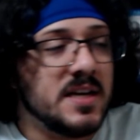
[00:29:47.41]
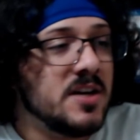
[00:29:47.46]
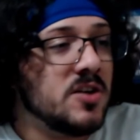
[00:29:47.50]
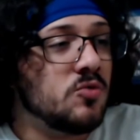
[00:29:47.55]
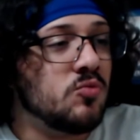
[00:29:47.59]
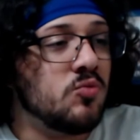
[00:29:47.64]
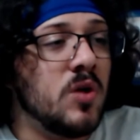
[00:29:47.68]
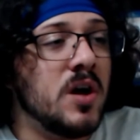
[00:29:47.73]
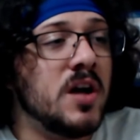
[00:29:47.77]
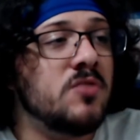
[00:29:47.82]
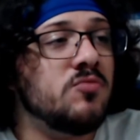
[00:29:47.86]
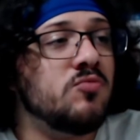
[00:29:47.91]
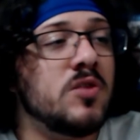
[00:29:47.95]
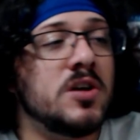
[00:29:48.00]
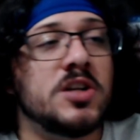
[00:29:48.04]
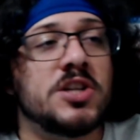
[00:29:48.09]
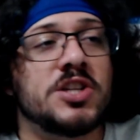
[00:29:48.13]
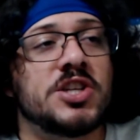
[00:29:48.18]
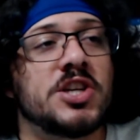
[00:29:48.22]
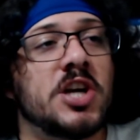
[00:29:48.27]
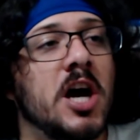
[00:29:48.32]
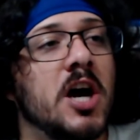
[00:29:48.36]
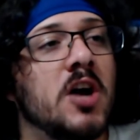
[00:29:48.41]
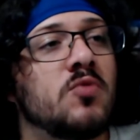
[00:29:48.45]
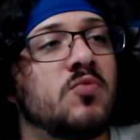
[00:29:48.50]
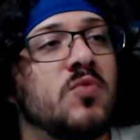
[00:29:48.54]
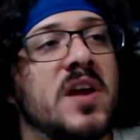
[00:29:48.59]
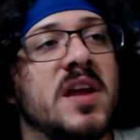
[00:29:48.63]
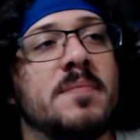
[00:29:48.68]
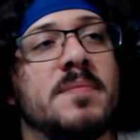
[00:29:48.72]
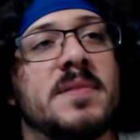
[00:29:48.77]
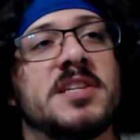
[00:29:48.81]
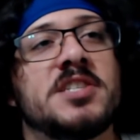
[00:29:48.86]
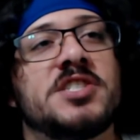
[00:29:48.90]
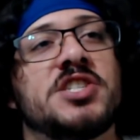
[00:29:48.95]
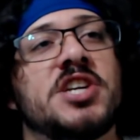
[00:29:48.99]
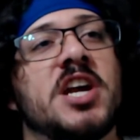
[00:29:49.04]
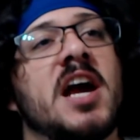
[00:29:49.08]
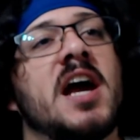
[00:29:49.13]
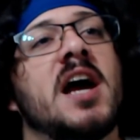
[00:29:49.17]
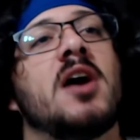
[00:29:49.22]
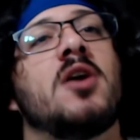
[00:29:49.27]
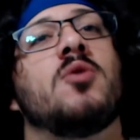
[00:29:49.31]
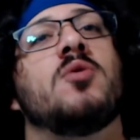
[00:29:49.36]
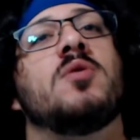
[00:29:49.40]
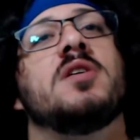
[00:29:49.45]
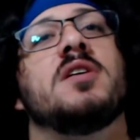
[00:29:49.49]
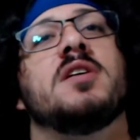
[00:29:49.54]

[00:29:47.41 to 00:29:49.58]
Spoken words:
Run Run Shaw, Raymond Chow,